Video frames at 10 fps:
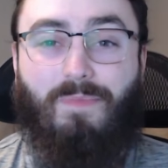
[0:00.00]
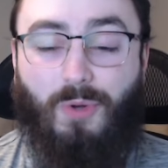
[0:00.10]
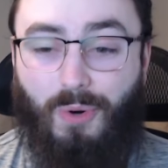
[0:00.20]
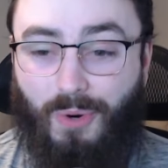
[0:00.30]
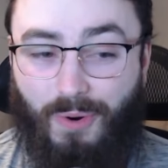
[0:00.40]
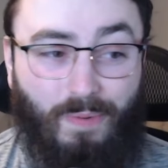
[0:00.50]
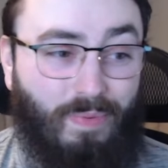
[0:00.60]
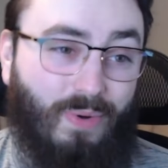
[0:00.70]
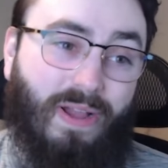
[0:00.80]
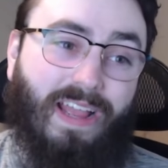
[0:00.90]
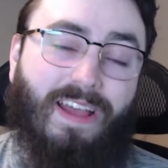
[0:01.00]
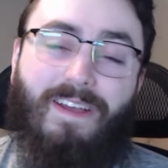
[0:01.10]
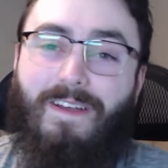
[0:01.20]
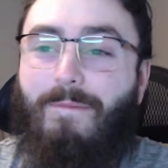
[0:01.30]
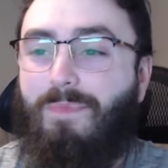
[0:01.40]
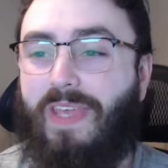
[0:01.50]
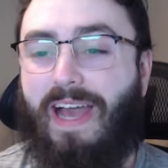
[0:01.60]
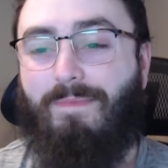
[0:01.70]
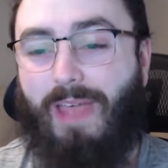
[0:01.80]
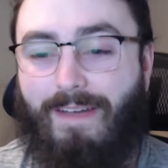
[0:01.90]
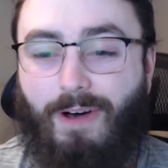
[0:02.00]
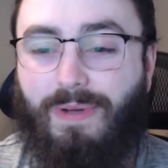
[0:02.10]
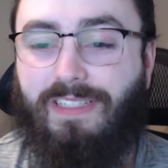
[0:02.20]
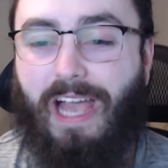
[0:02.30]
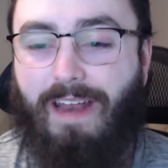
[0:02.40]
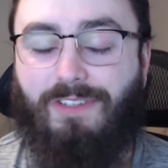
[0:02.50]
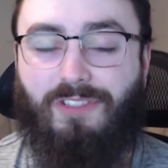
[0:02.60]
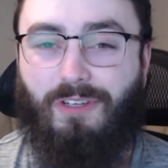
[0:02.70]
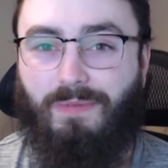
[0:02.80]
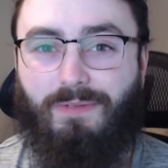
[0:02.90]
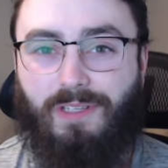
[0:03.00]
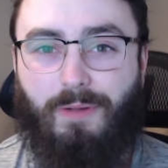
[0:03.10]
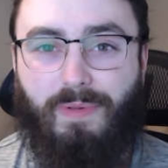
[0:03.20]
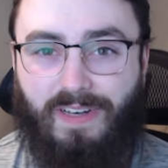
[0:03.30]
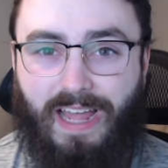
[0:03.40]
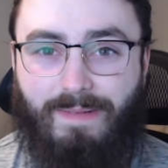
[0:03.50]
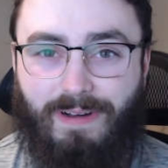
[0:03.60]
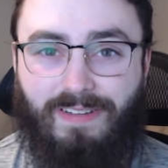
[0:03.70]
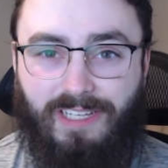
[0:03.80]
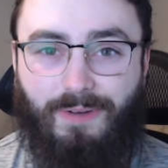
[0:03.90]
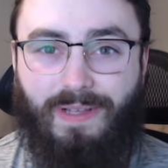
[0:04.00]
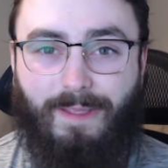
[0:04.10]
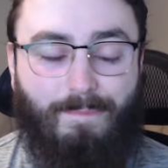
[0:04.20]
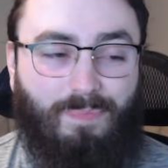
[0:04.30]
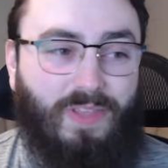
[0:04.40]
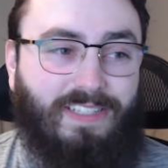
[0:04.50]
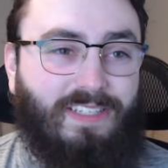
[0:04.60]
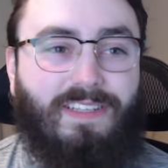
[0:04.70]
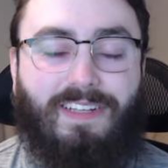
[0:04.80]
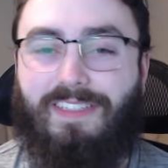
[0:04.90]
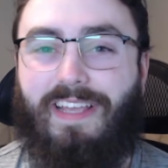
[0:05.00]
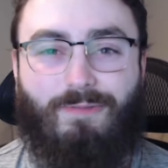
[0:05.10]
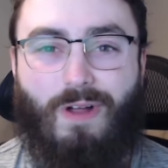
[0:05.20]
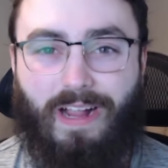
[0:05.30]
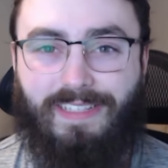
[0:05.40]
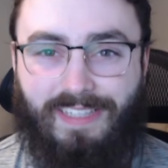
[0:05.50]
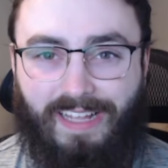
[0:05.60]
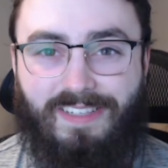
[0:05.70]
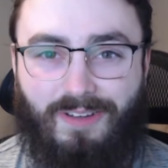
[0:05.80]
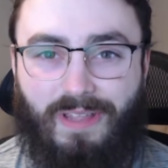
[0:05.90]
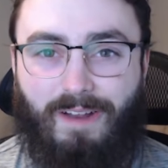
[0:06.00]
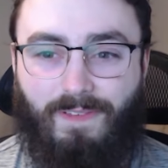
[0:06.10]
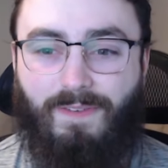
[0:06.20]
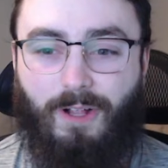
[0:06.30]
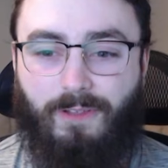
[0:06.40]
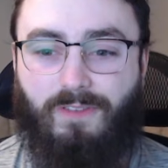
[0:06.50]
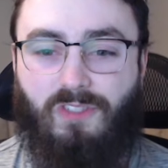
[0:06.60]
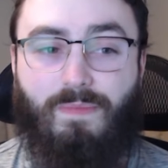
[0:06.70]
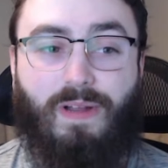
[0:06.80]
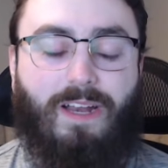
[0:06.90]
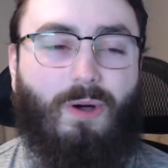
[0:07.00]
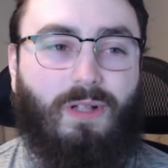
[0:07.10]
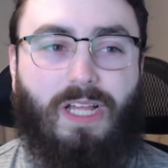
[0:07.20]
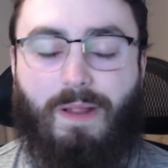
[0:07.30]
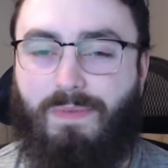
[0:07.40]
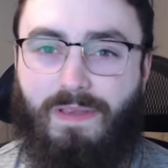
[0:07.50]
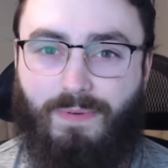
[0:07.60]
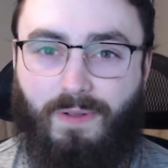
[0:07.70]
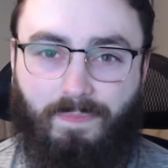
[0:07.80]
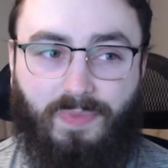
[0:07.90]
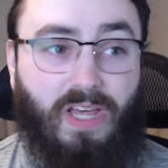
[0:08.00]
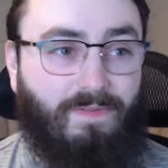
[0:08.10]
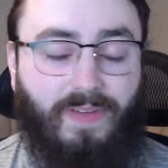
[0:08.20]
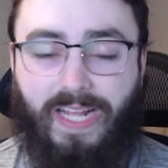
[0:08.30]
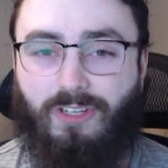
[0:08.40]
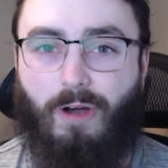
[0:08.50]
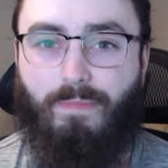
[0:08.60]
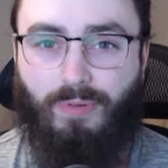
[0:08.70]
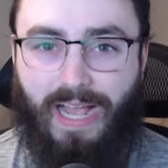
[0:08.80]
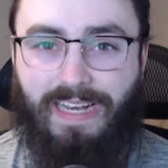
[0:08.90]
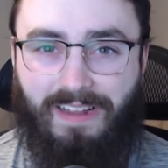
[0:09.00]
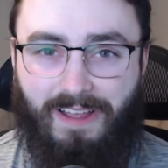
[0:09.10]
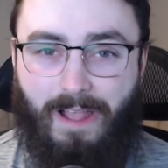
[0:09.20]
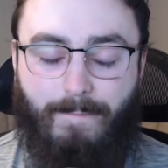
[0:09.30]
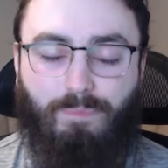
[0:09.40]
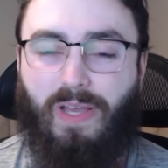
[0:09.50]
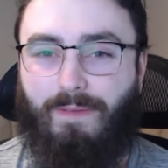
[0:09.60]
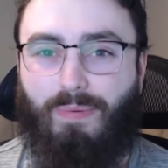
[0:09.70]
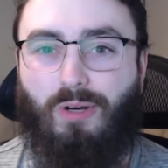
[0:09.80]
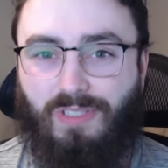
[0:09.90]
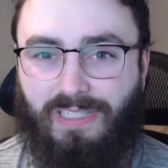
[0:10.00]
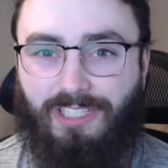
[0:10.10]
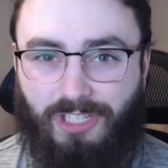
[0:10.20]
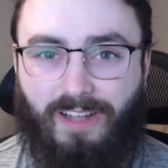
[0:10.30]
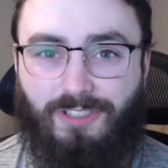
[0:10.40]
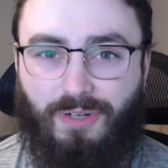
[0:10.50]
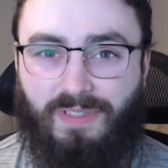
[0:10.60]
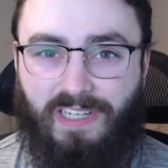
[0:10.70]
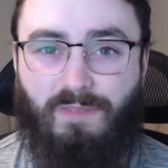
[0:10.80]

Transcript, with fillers: Whoo, boy. Yeah, I've always kind of assumed he was a little bit of a nightmare to deal with. It doesn't take rocket science to know that if you follow U F C, but I know a lot of people, a lot of fans are blinded by the person that John Jones is